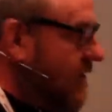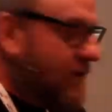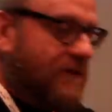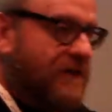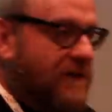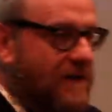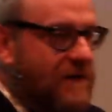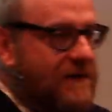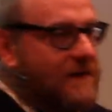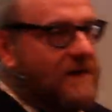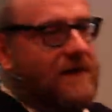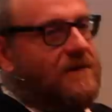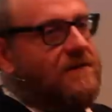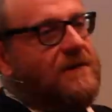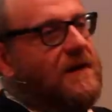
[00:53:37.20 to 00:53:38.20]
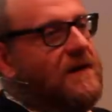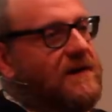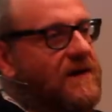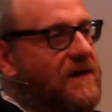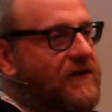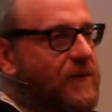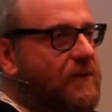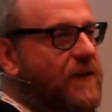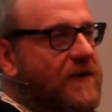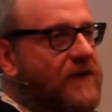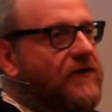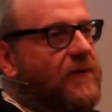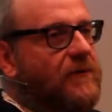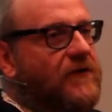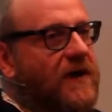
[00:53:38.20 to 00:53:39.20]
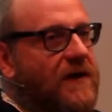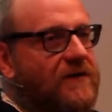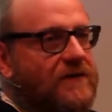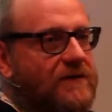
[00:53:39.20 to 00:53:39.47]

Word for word: I could, you know, uh, it's a big subject.